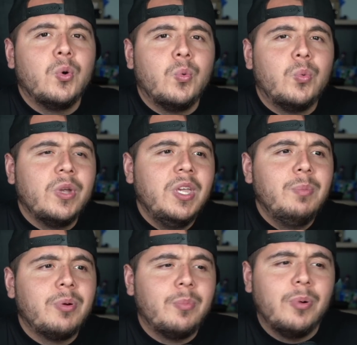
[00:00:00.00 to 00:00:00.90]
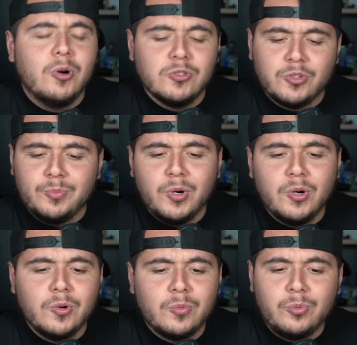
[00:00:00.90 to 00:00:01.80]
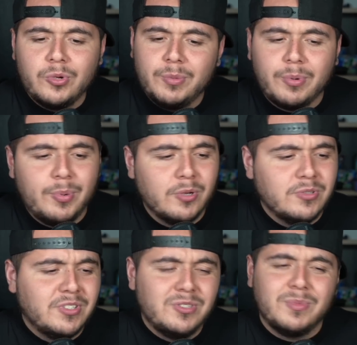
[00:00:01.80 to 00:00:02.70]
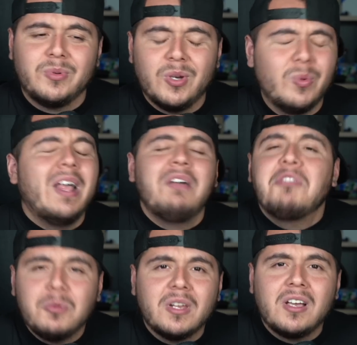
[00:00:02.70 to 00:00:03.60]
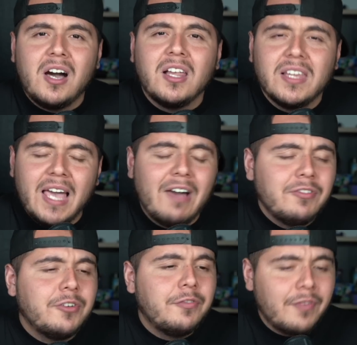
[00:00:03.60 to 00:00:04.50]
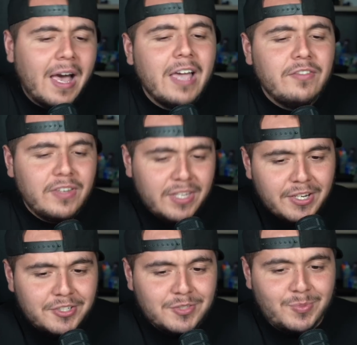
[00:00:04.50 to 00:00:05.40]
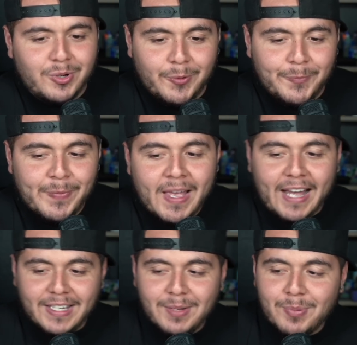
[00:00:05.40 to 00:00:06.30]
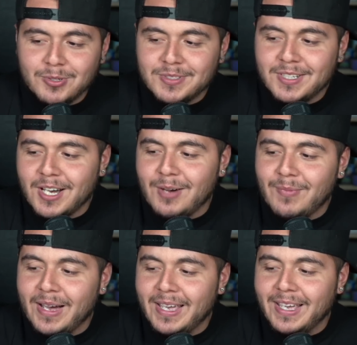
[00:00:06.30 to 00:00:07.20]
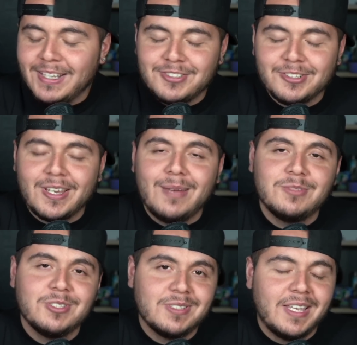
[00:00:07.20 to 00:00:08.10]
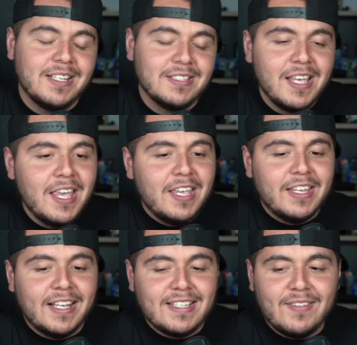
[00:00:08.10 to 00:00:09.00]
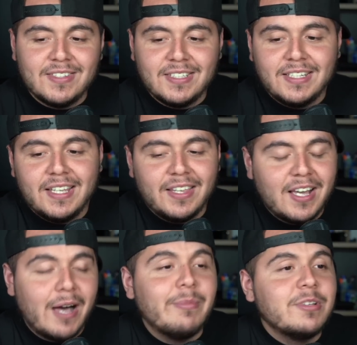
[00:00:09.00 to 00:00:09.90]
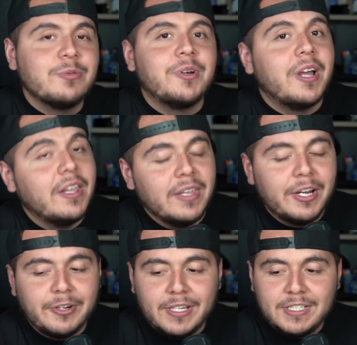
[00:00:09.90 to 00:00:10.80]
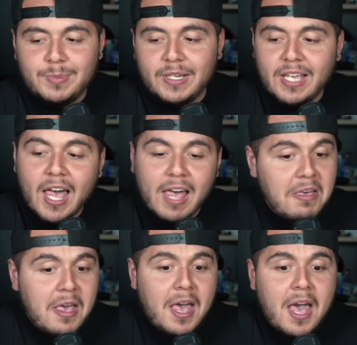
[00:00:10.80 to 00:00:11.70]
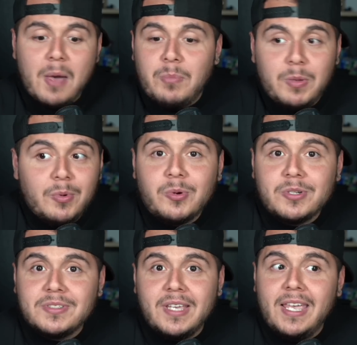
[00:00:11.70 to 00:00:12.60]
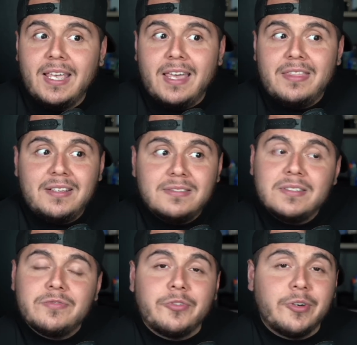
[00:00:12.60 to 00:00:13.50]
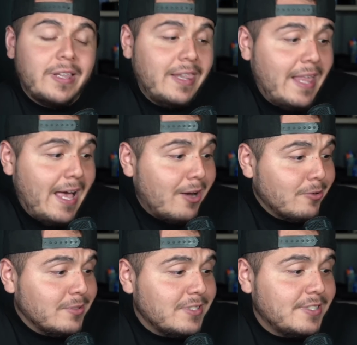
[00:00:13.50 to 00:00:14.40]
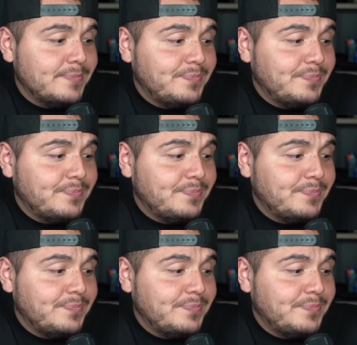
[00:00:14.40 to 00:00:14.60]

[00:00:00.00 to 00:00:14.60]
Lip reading: reproposed, or Bo reproposing to Maria, whatever you want to call it, after 5 years, bro. I did post it on my Instagram, just in case you guys haven't seen it. The comments were hilarious. But yeah, people were saying this is for clout.